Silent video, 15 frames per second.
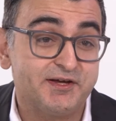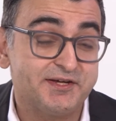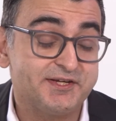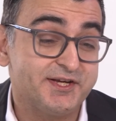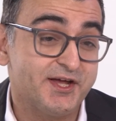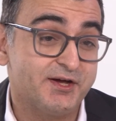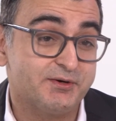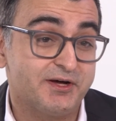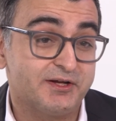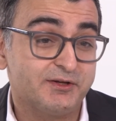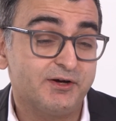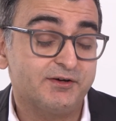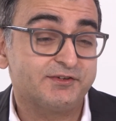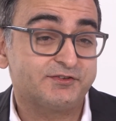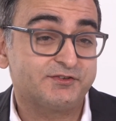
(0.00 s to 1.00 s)
you know, a
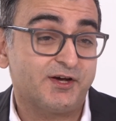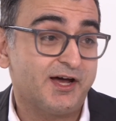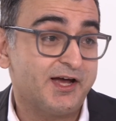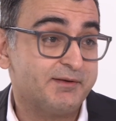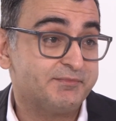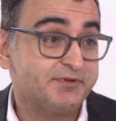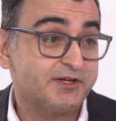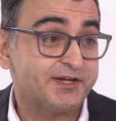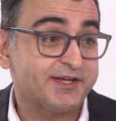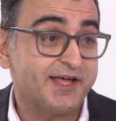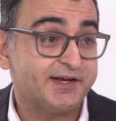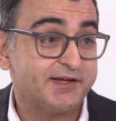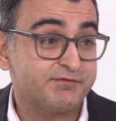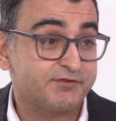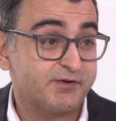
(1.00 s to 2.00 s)
lot of the time, looking
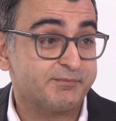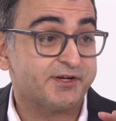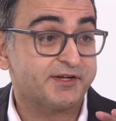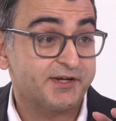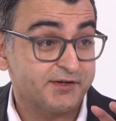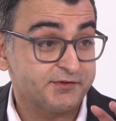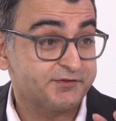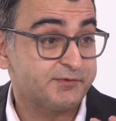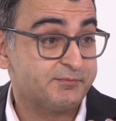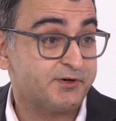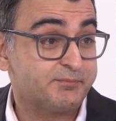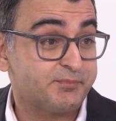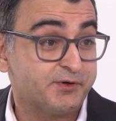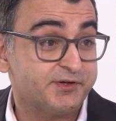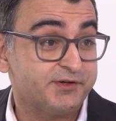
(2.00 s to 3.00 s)
at it from the
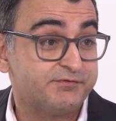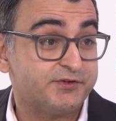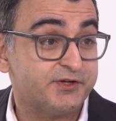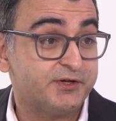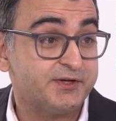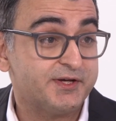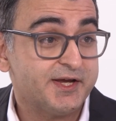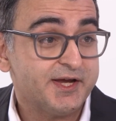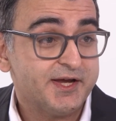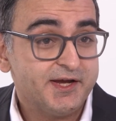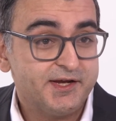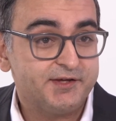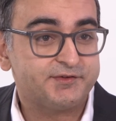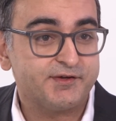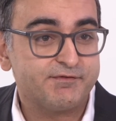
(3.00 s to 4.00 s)
customer point of view,
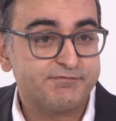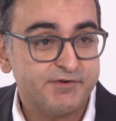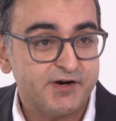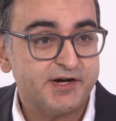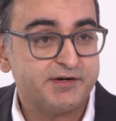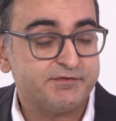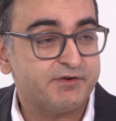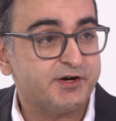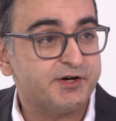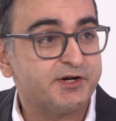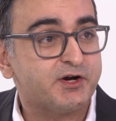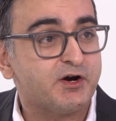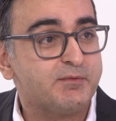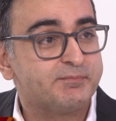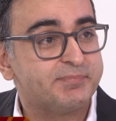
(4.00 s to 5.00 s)
it's a very, very
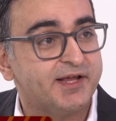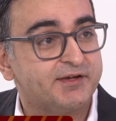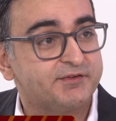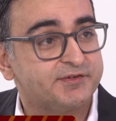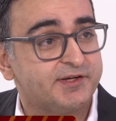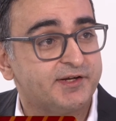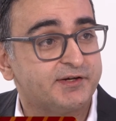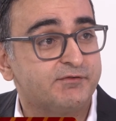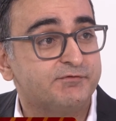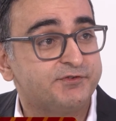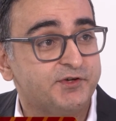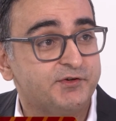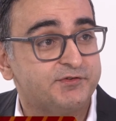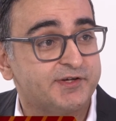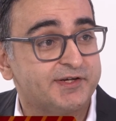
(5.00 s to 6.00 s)
complex and a
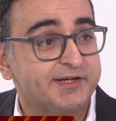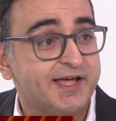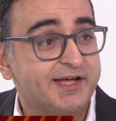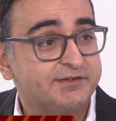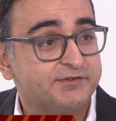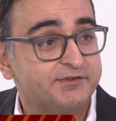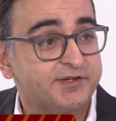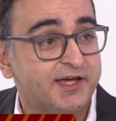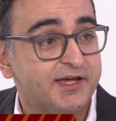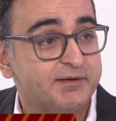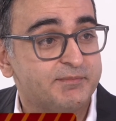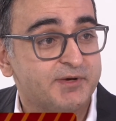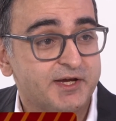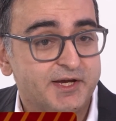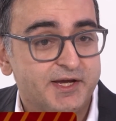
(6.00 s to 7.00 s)
confusing landscape.